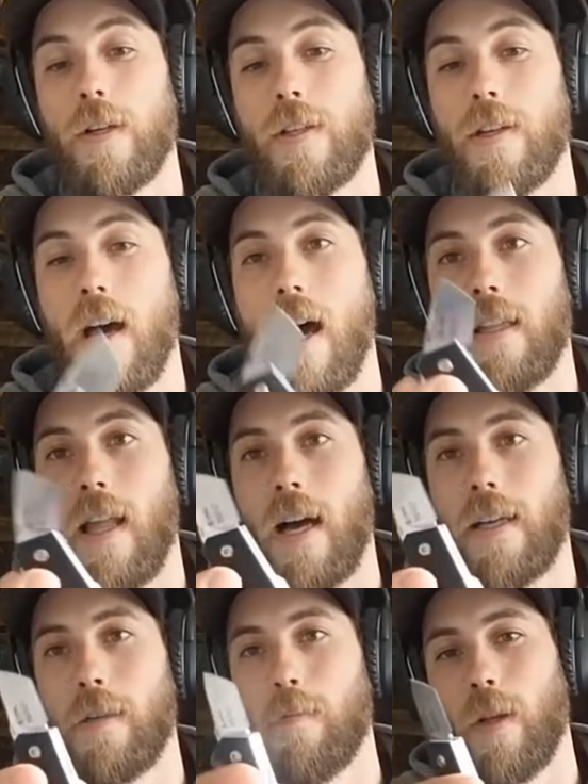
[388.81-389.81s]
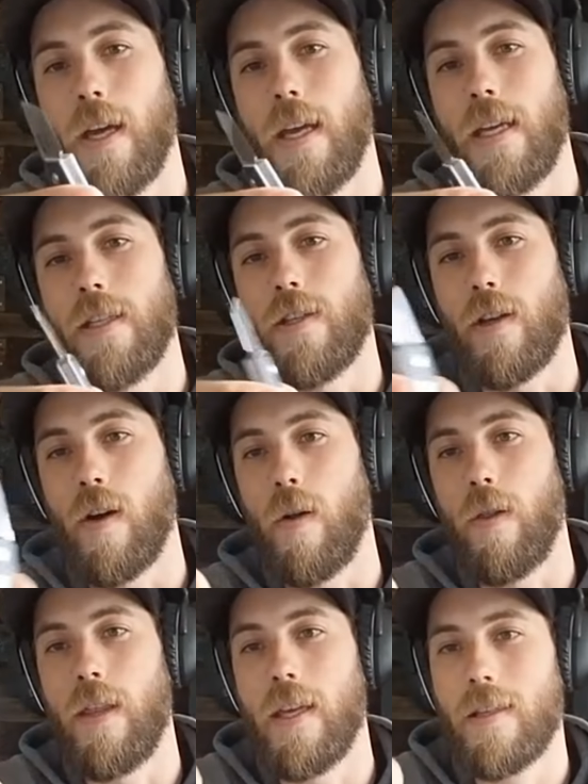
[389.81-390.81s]
It's a non-locking blade,
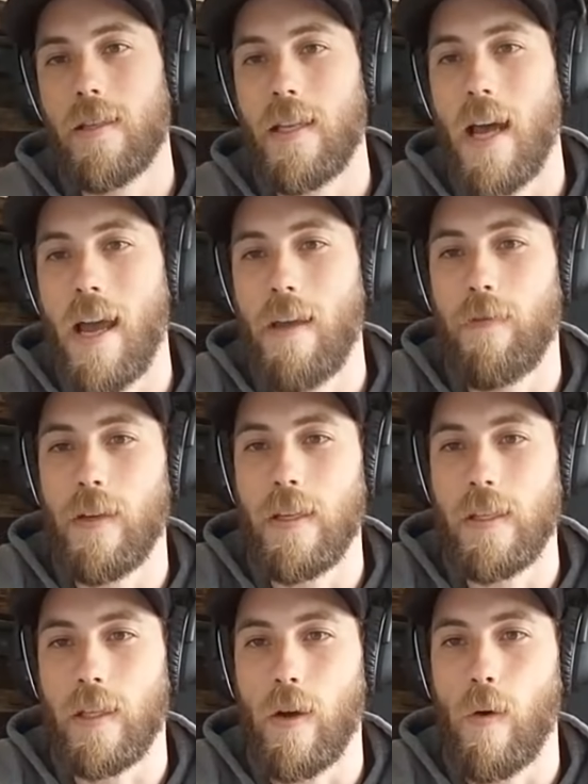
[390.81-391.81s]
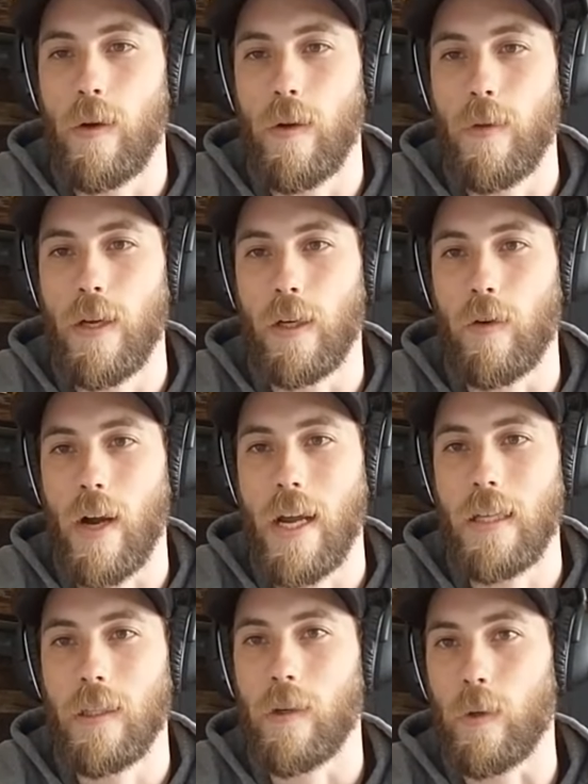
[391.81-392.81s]
so this knife is going to be a
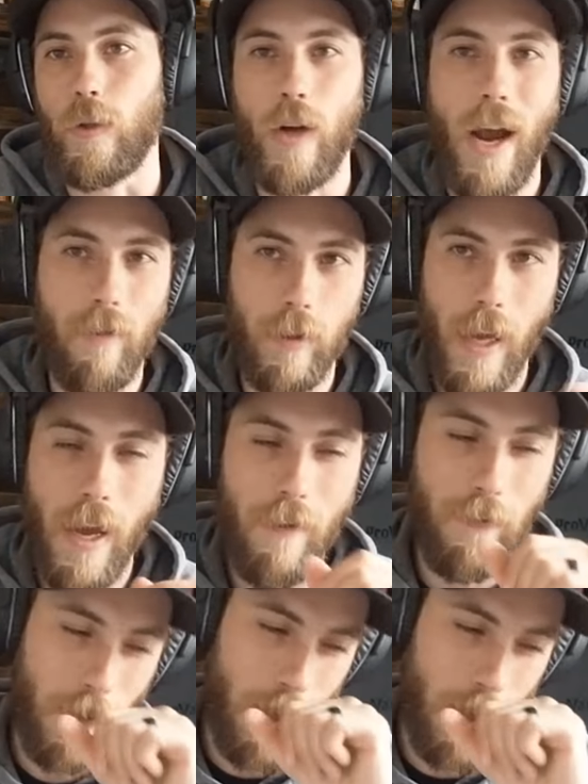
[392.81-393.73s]
great little travel knife.